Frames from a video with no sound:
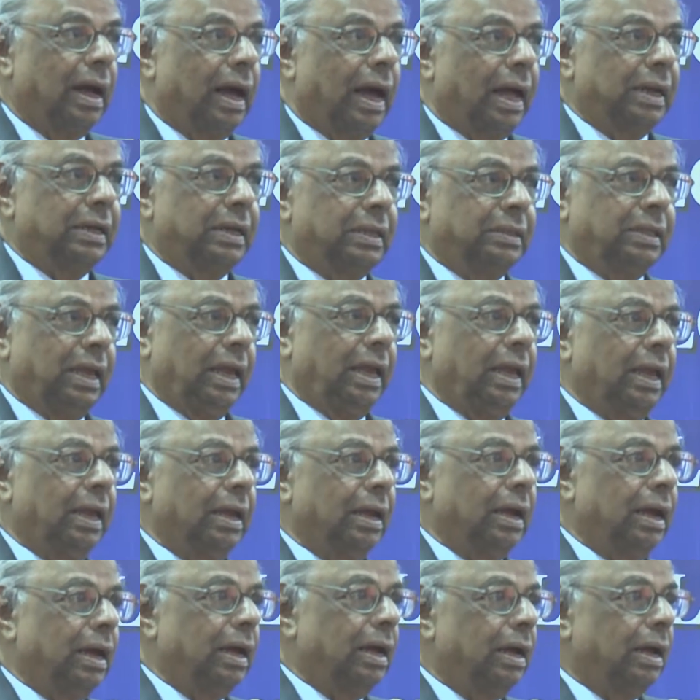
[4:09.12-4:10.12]
Under
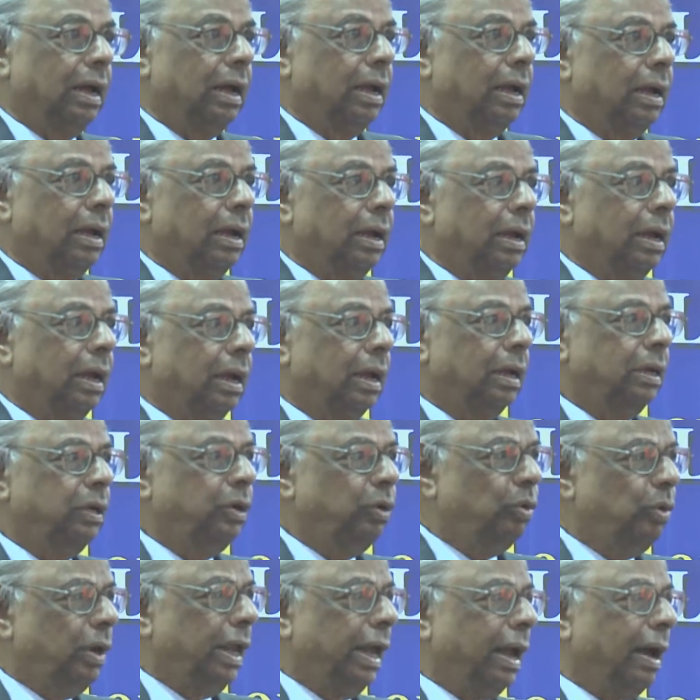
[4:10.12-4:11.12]
the
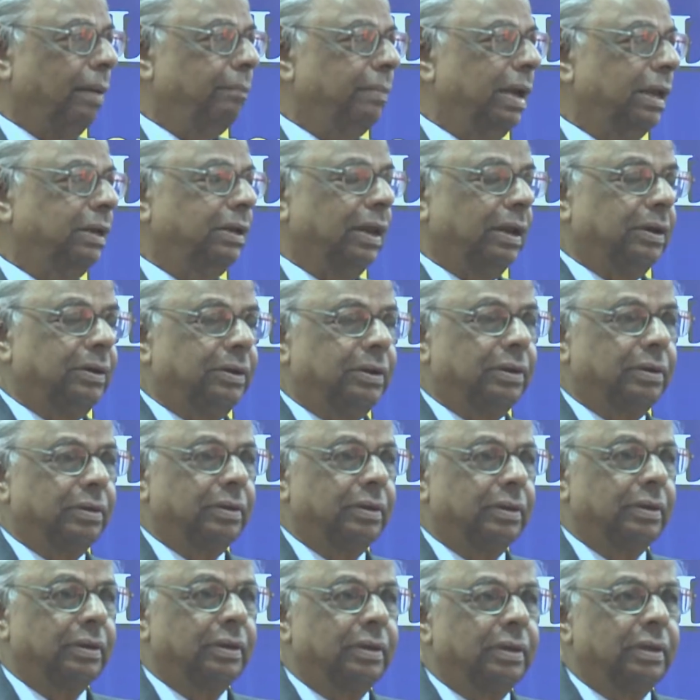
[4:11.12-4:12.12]
newly amended
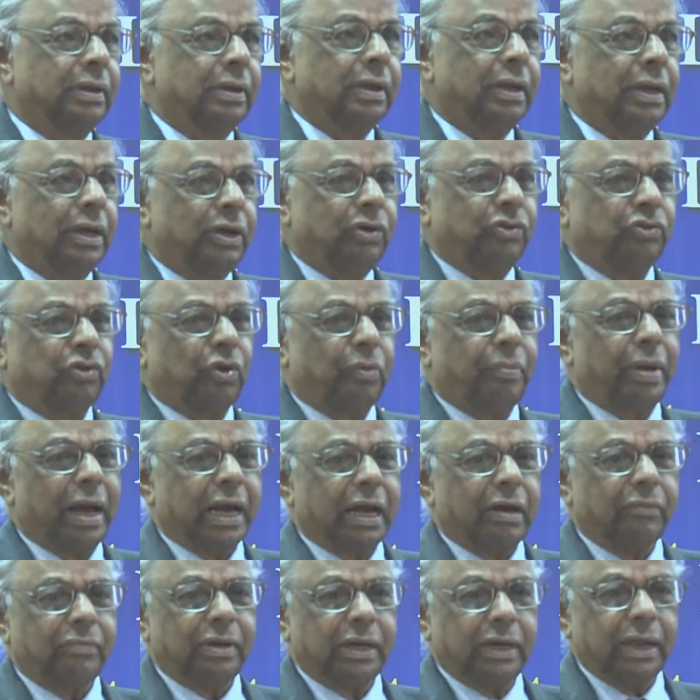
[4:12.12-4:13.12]
Reserve
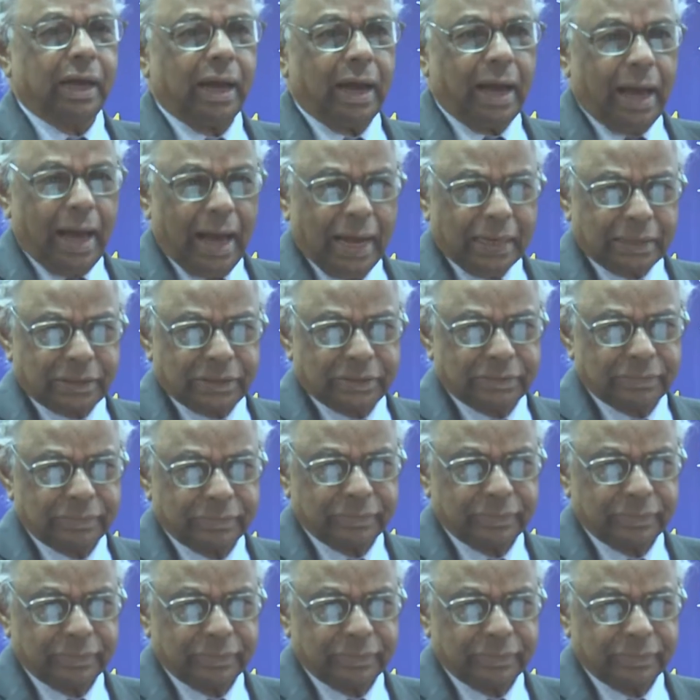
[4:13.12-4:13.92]
Bank of India Act,